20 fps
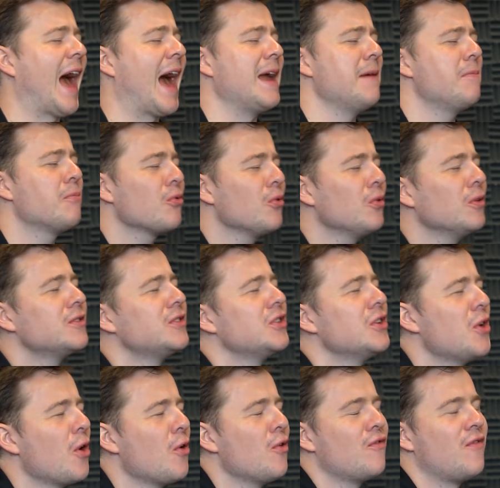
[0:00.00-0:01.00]
April to
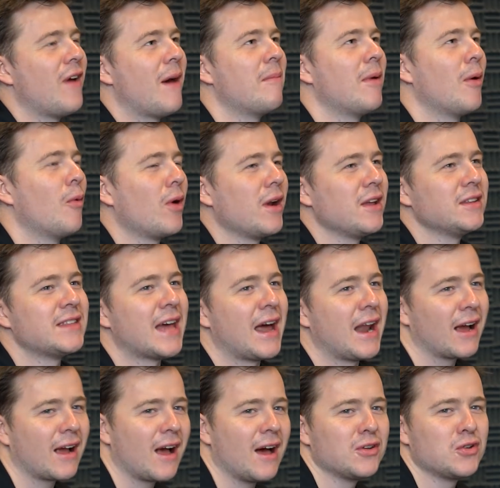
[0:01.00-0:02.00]
November. What is that?
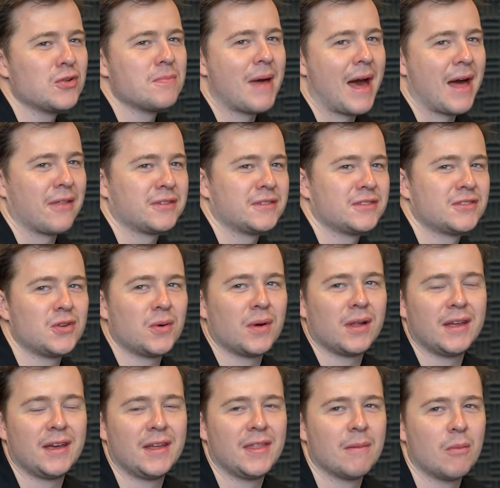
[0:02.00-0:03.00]
I can't do maths. It's too
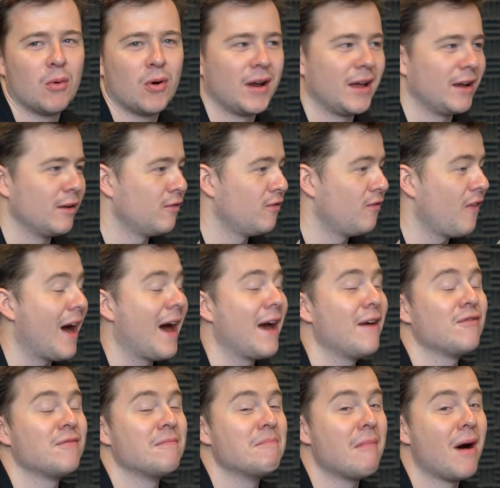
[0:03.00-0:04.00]
early in the morning.
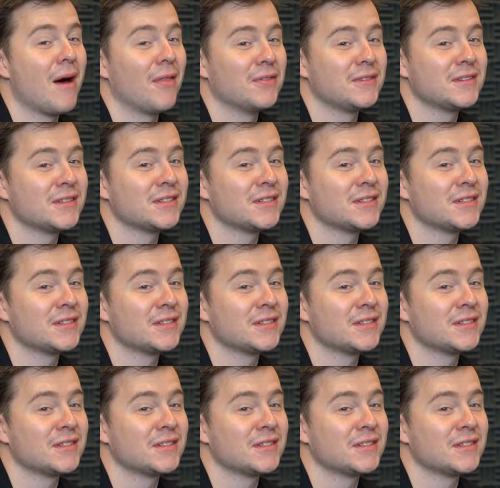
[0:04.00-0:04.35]
5 months.